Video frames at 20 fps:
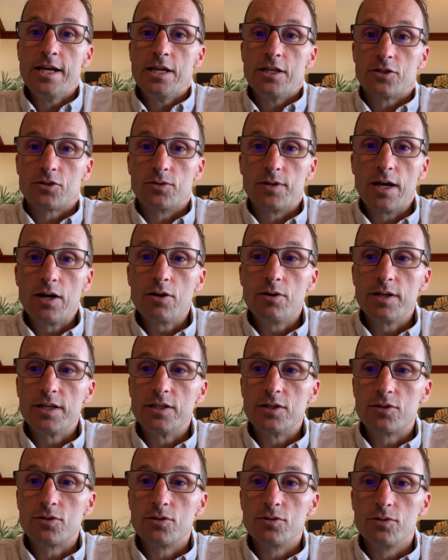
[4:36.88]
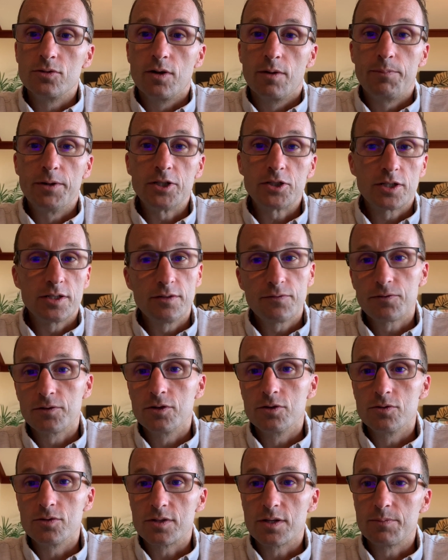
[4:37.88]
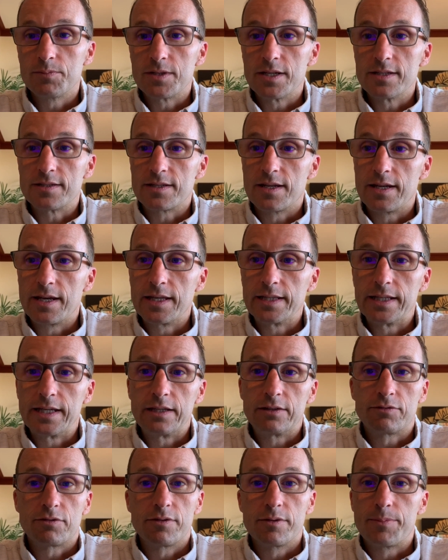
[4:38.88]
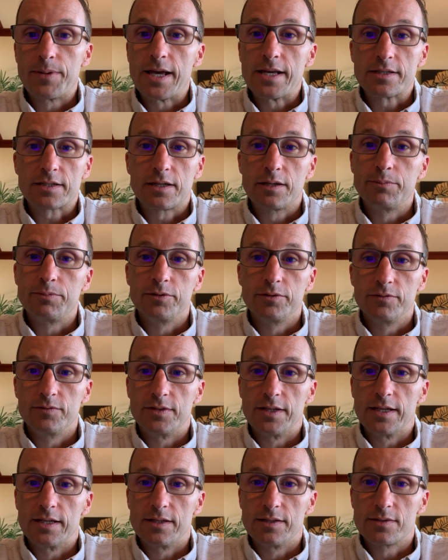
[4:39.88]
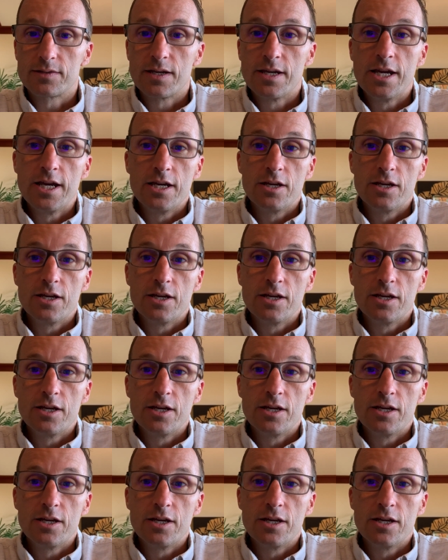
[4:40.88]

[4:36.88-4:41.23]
So now into a bunch of different news updates and headlines from the past couple of days.